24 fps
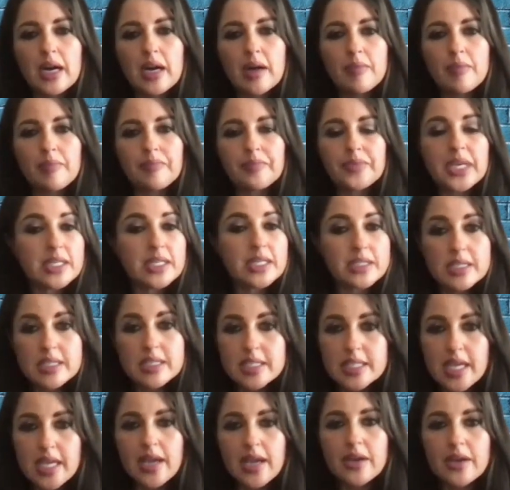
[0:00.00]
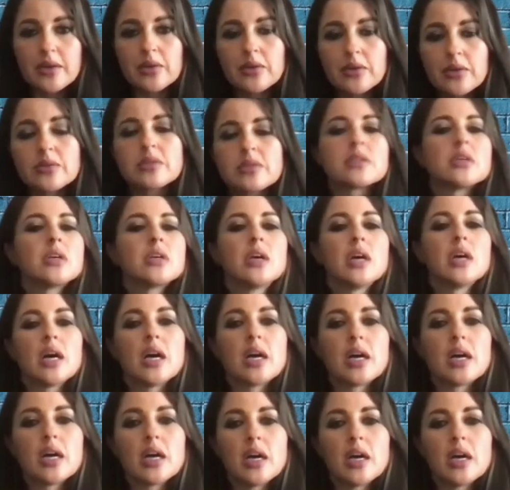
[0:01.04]
um, into sales
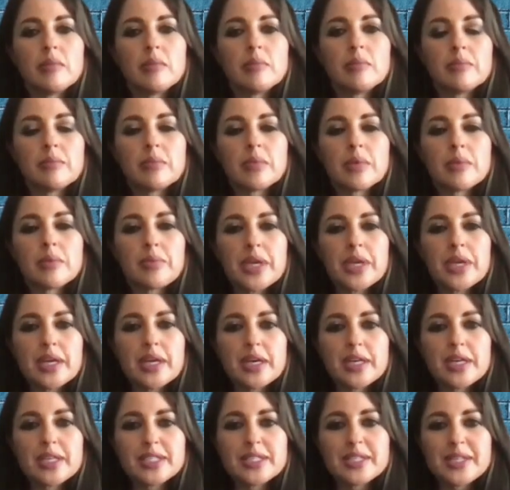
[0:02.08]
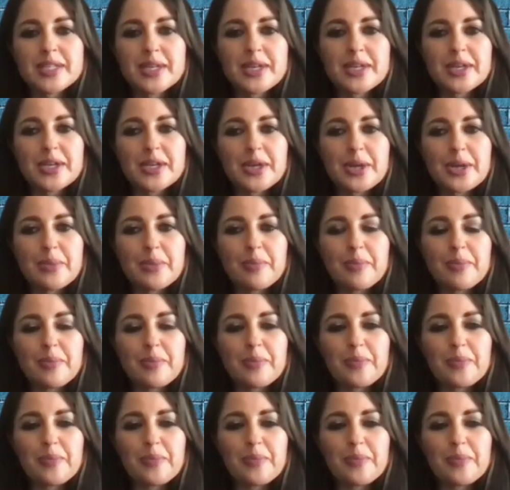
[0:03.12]
mm-hmm. um, mm-hmm. because you know